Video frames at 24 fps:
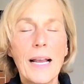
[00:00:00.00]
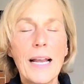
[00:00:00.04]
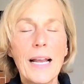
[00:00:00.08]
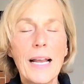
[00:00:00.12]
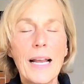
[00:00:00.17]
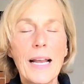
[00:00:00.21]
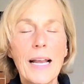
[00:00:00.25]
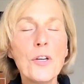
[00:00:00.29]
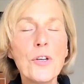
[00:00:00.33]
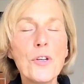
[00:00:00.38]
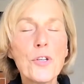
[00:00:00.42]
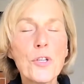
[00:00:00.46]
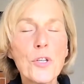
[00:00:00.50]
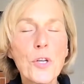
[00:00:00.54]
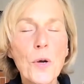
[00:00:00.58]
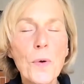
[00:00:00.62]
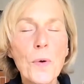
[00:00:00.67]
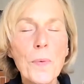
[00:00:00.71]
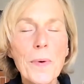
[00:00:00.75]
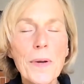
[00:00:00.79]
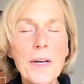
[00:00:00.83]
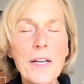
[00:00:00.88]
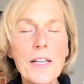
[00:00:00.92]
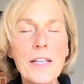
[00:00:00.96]
And you
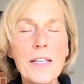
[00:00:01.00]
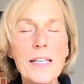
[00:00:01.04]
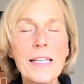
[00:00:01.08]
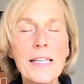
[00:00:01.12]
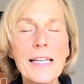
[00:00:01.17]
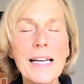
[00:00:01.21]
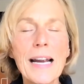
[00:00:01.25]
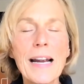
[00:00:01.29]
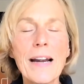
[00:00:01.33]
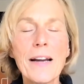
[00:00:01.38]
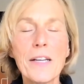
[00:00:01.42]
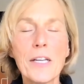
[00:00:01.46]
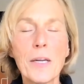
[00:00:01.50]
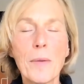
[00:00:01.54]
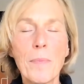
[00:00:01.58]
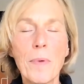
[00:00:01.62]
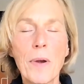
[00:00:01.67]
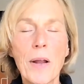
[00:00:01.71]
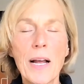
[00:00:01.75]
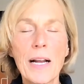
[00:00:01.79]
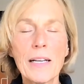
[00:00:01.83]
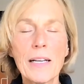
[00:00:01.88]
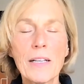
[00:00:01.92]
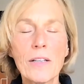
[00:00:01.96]
don't want to stare at your
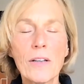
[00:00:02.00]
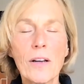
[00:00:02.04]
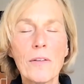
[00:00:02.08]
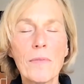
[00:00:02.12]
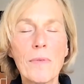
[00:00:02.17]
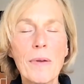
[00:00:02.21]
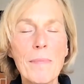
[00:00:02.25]
black dot.